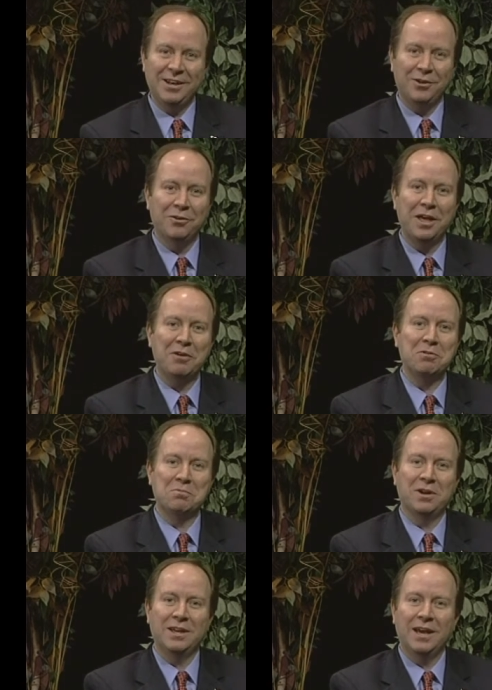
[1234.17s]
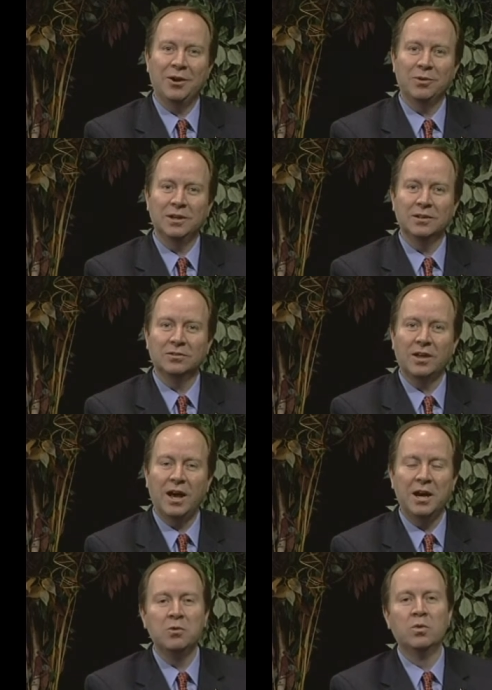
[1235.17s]
tell everybody how it is.
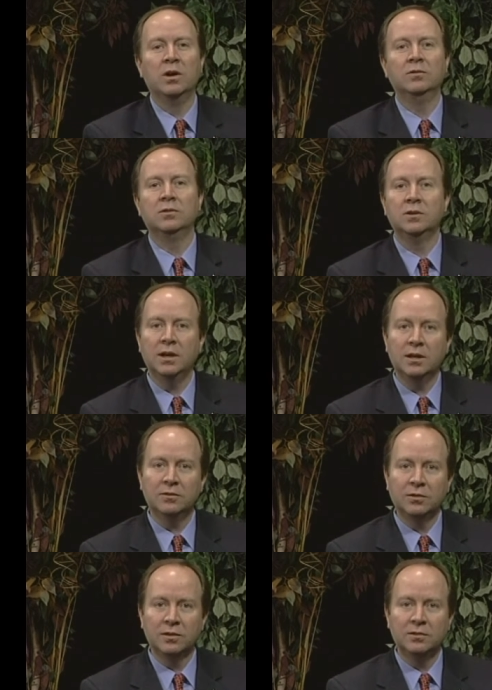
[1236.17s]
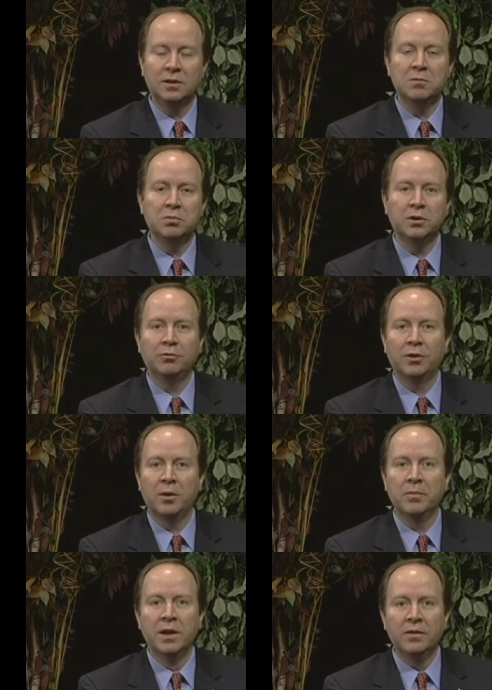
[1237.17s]
I want to get solicit input
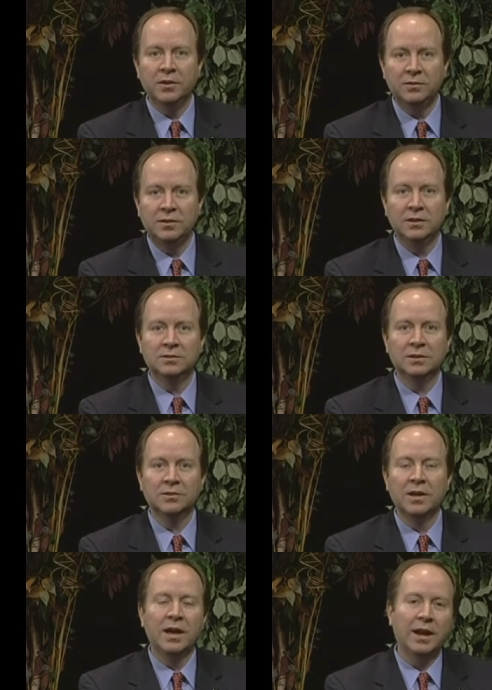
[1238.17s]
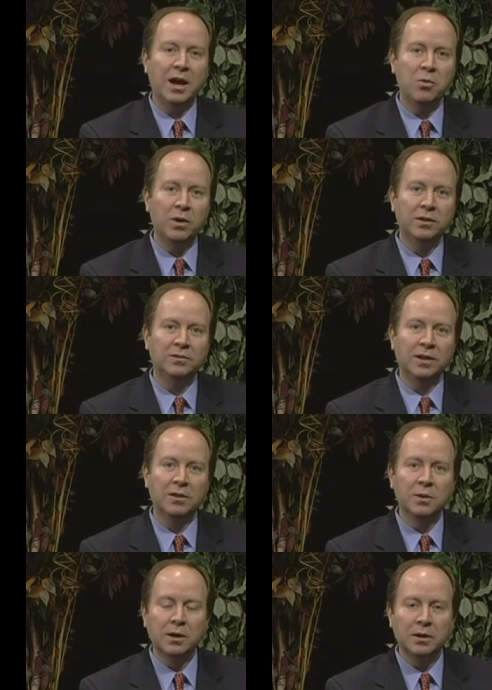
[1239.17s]
from the citizens. And I want to
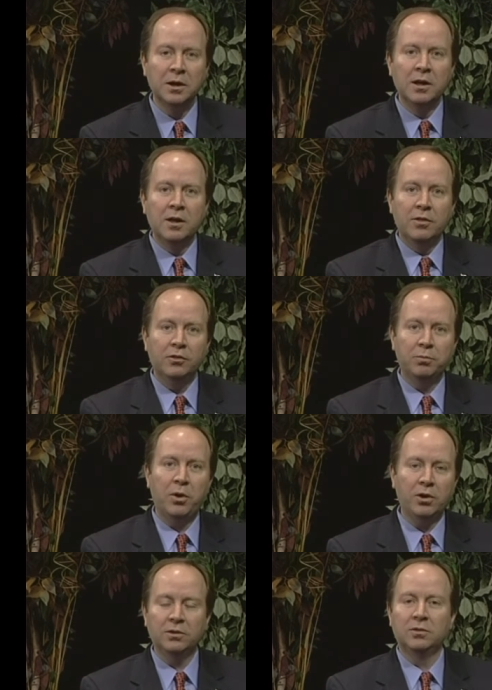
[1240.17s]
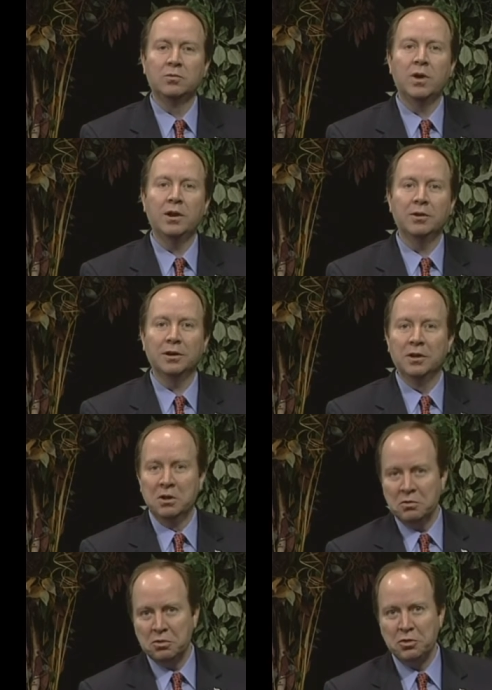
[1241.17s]
say, look, this partisan rhetoric,
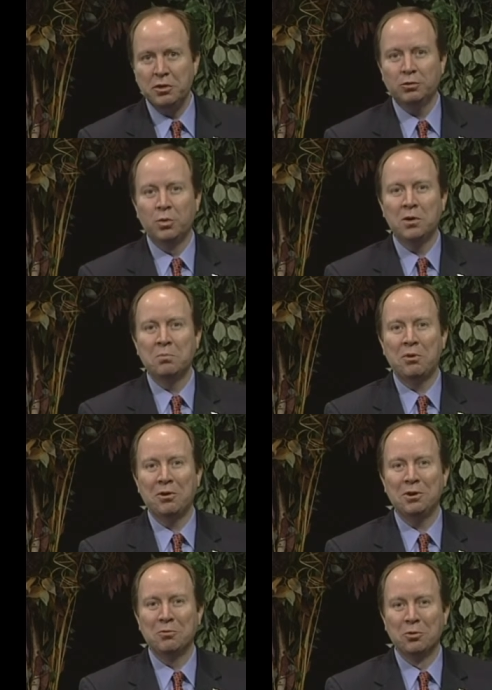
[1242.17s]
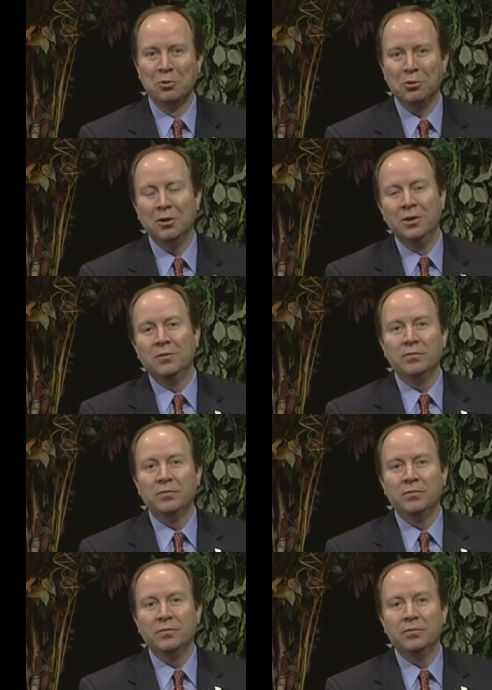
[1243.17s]
this one party rule,